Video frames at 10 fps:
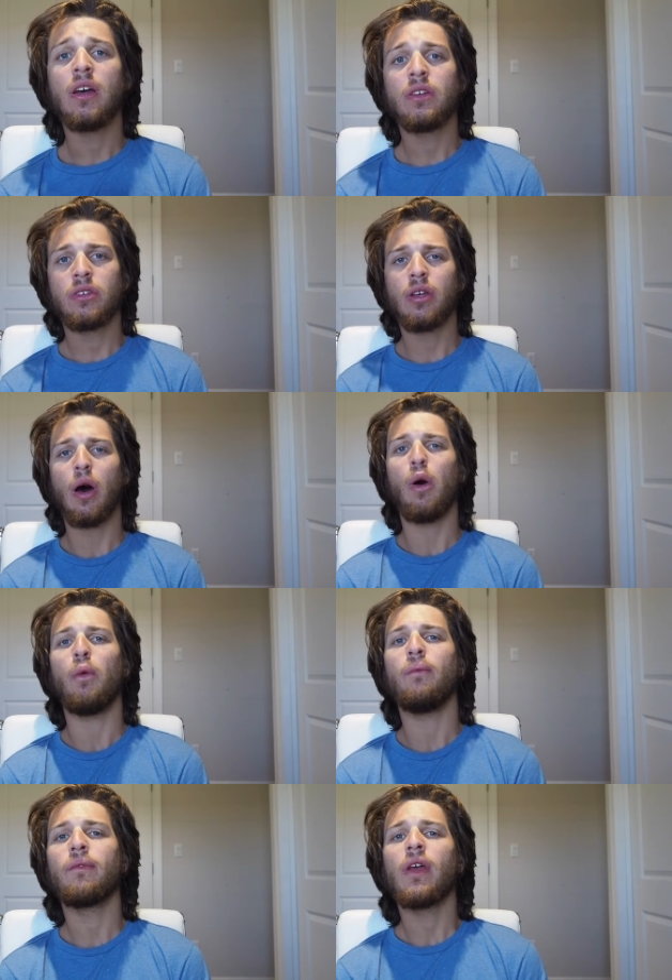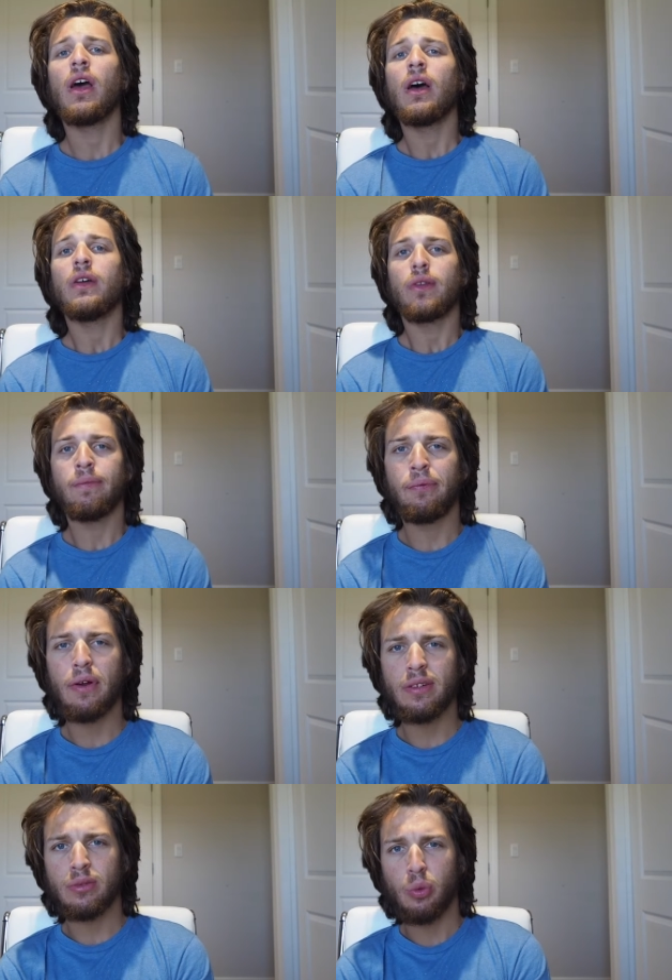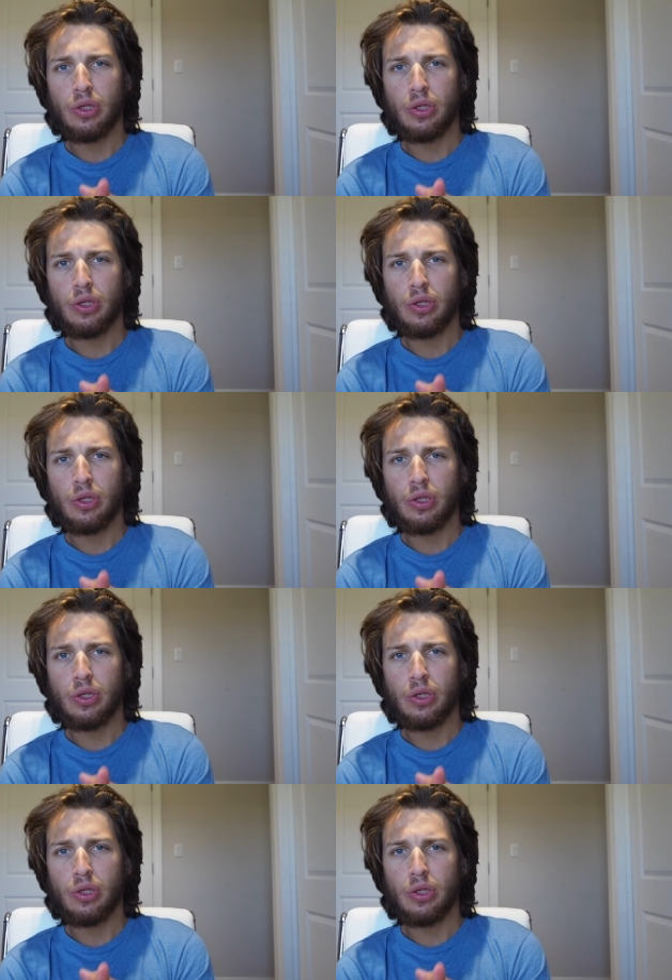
So the first